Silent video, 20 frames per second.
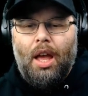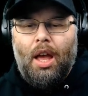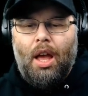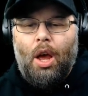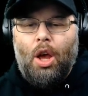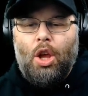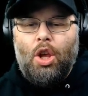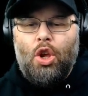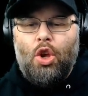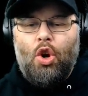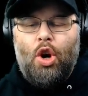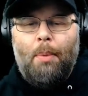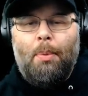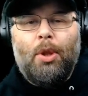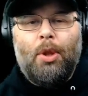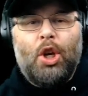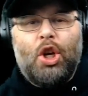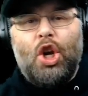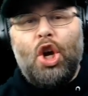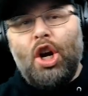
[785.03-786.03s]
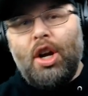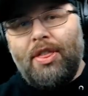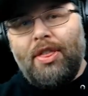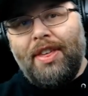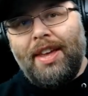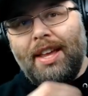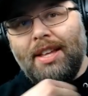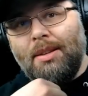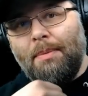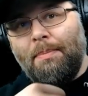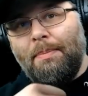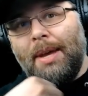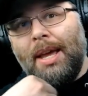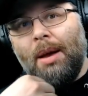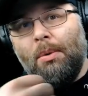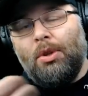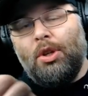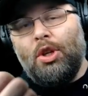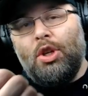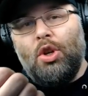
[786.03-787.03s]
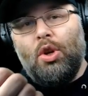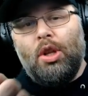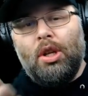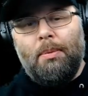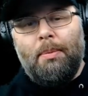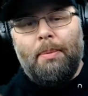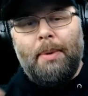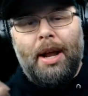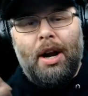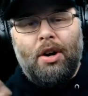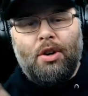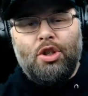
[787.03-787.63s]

You're able to cook these and be able to do a little better.